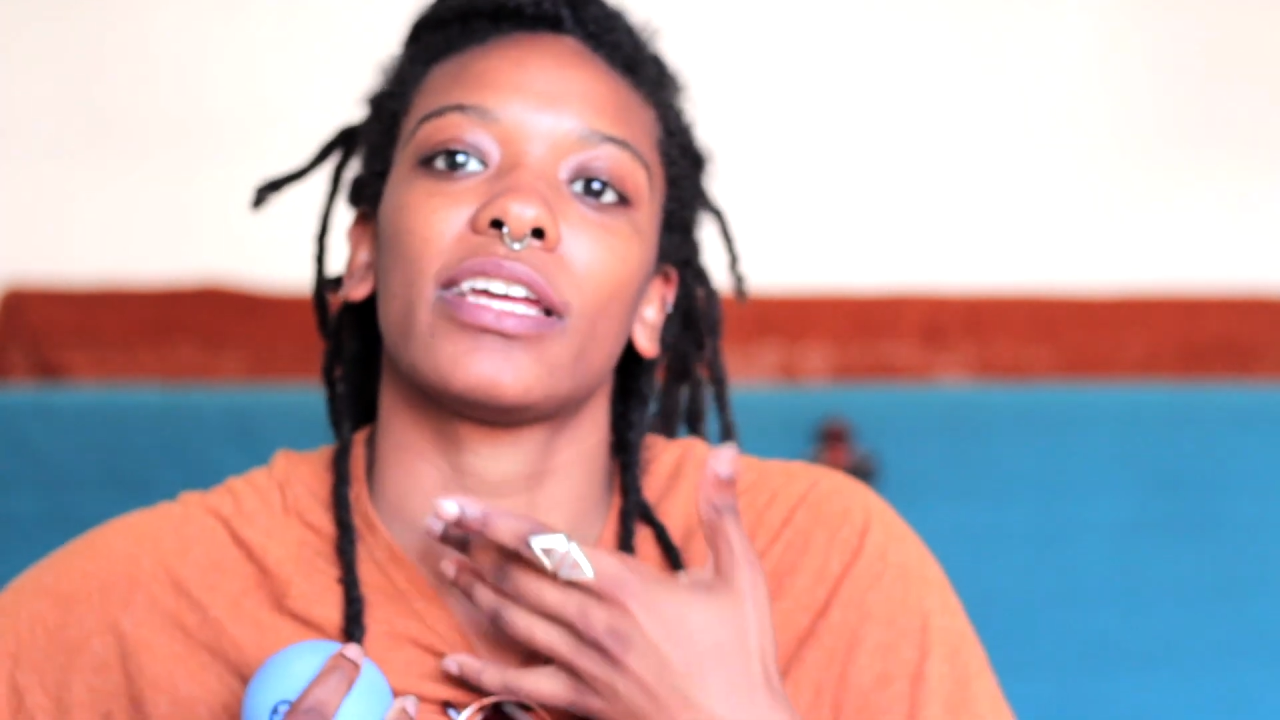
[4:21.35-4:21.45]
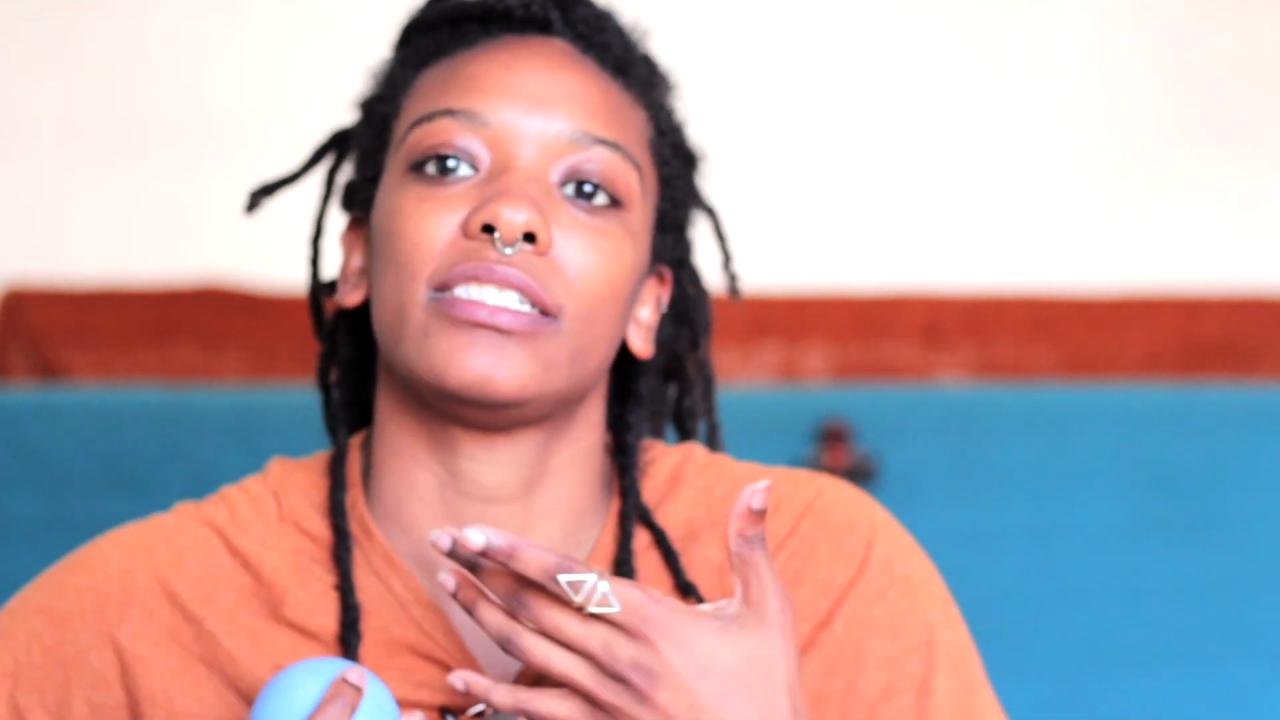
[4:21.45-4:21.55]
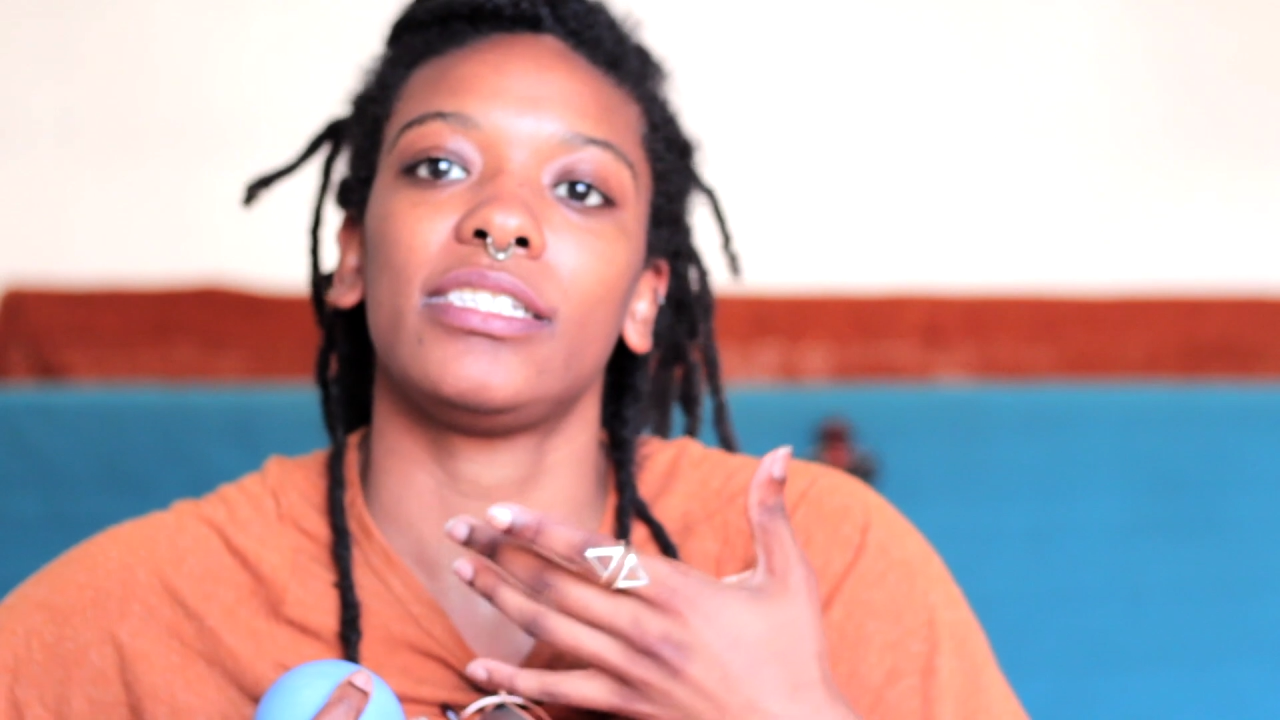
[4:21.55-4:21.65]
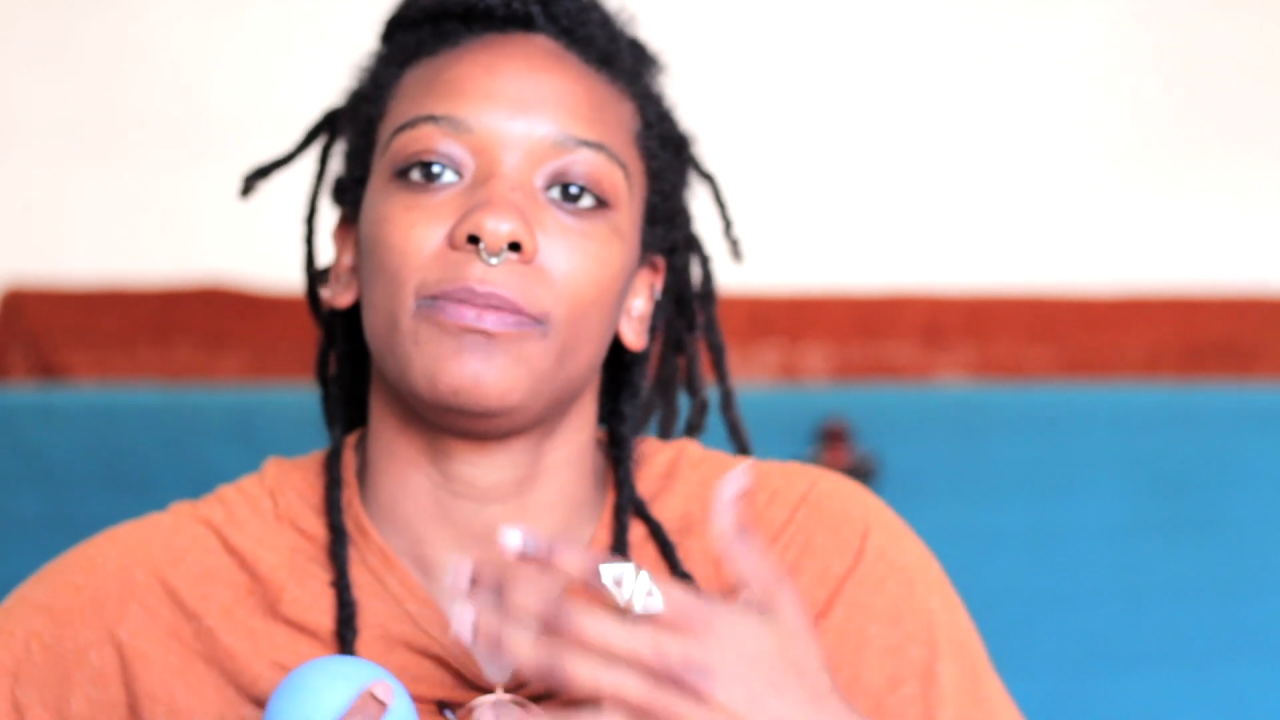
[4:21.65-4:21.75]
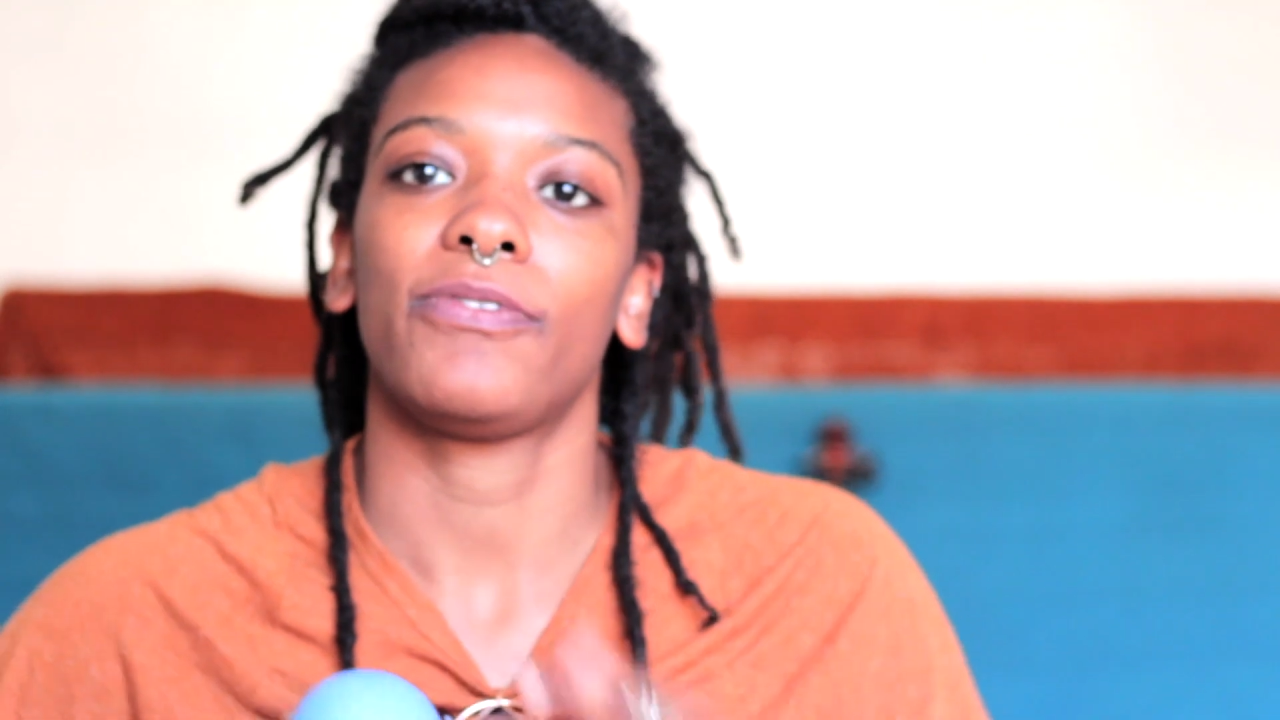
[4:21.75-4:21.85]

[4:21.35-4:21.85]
that deep